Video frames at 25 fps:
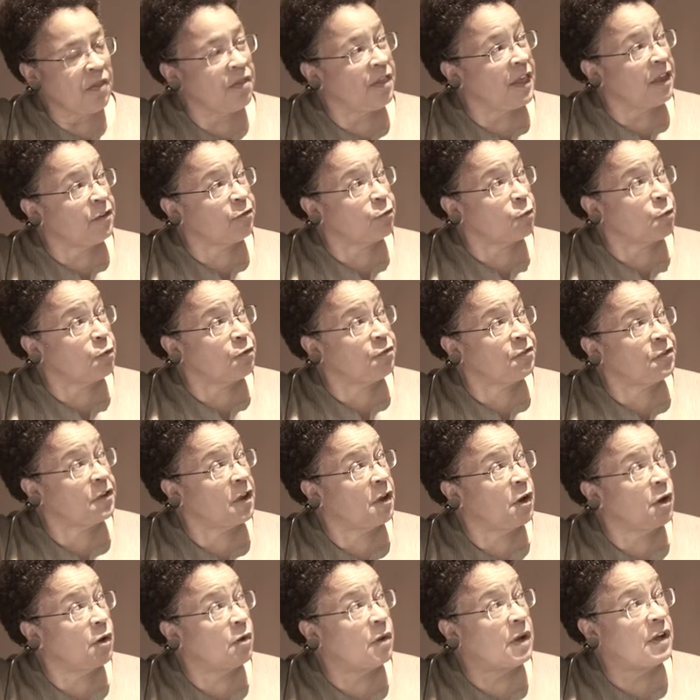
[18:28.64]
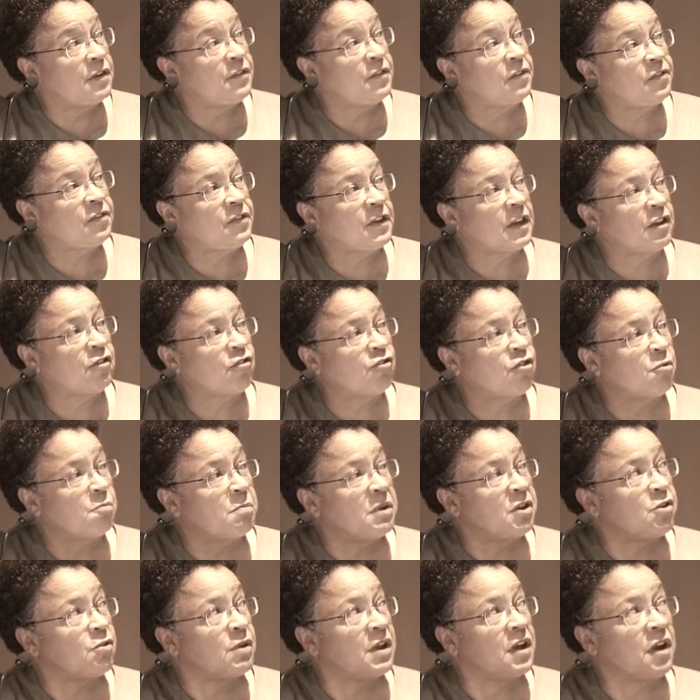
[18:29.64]
There's also a distinction
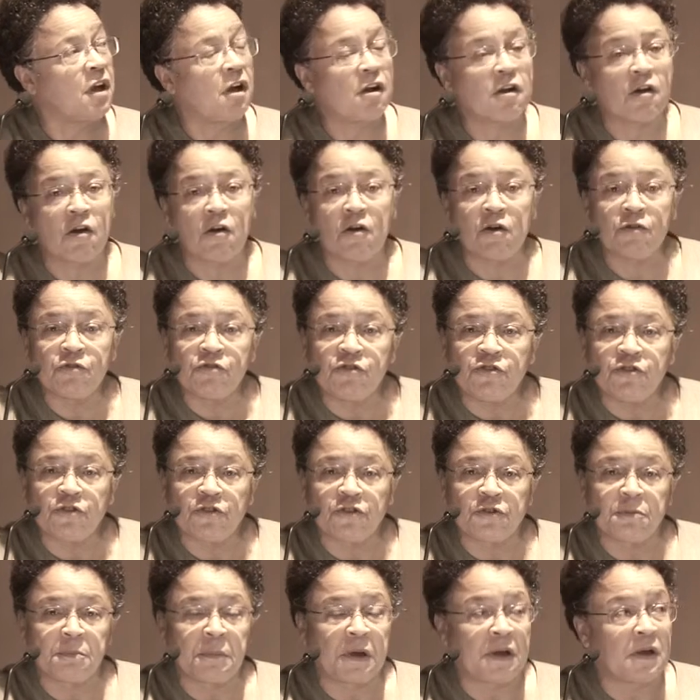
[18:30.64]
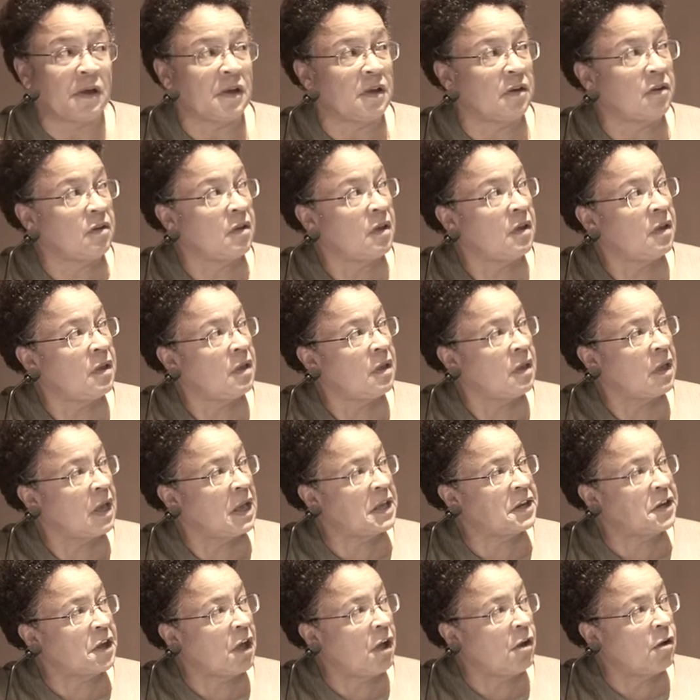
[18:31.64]
between our conscious mind
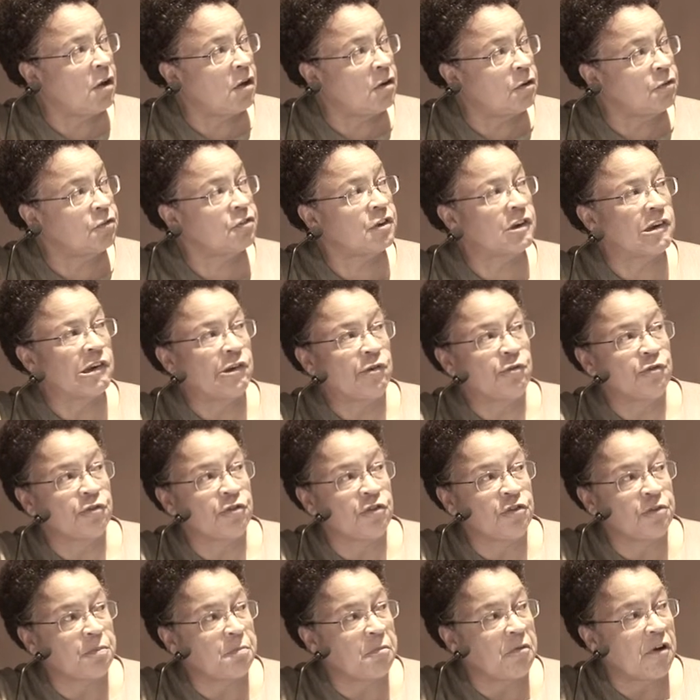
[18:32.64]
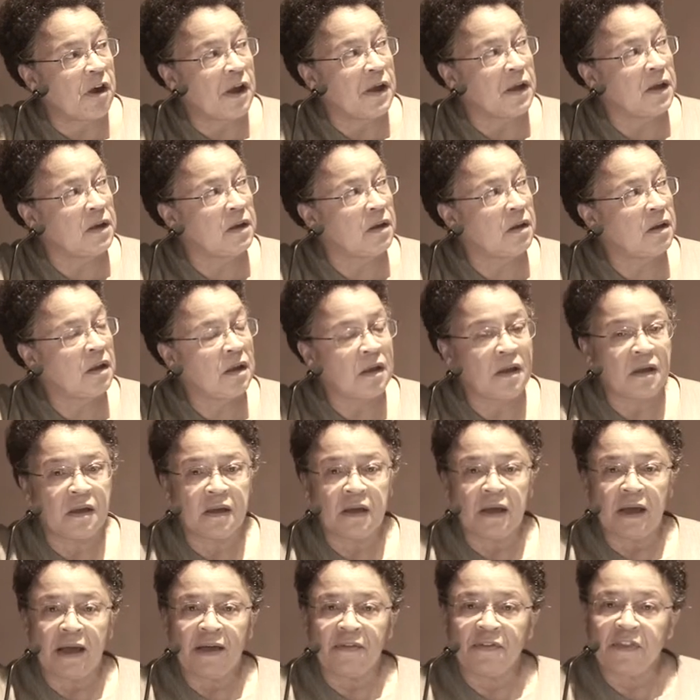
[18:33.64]
and our unconscious brain.
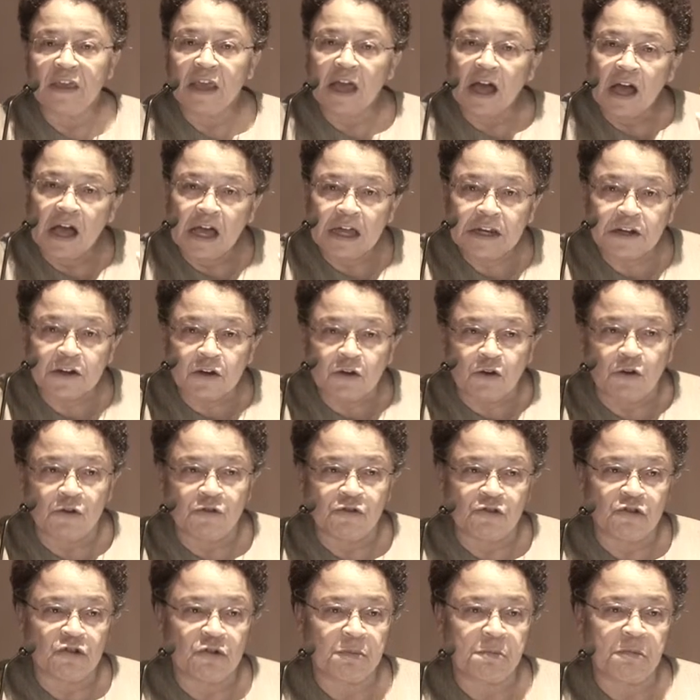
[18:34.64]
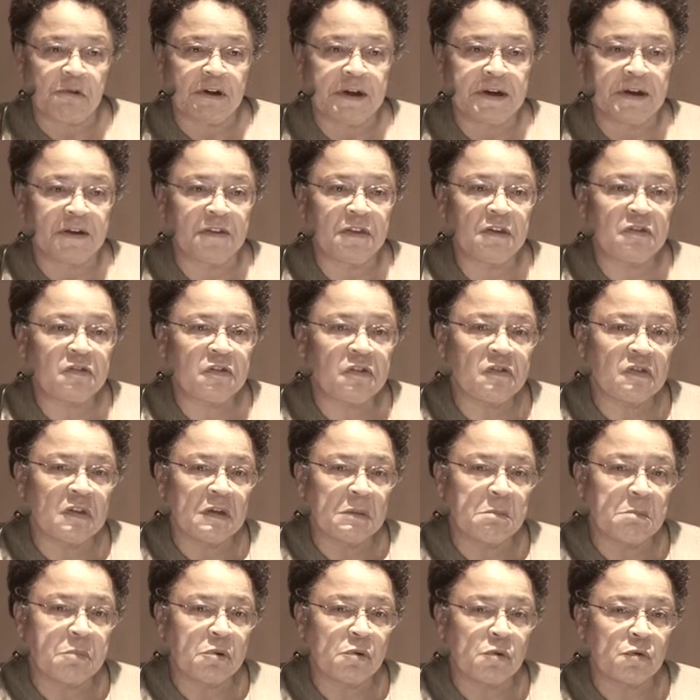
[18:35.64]
And the unconscious brain, this is the
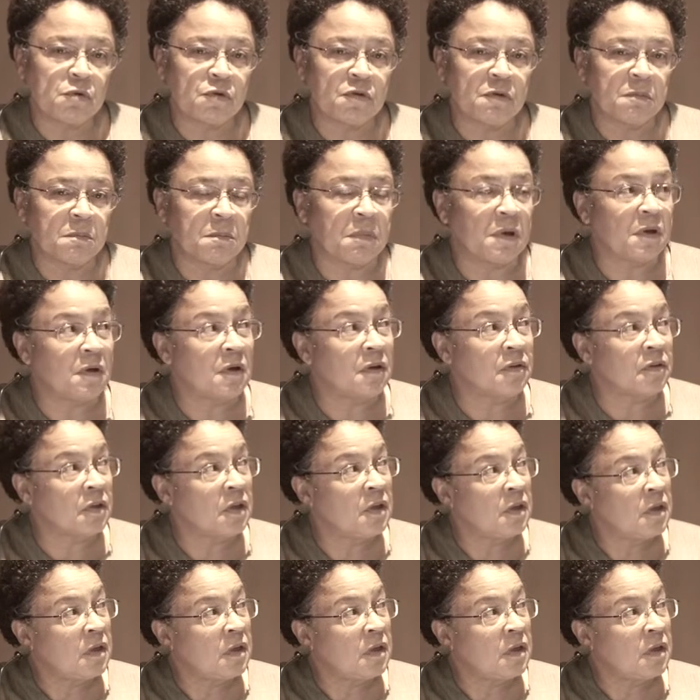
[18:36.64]
important part,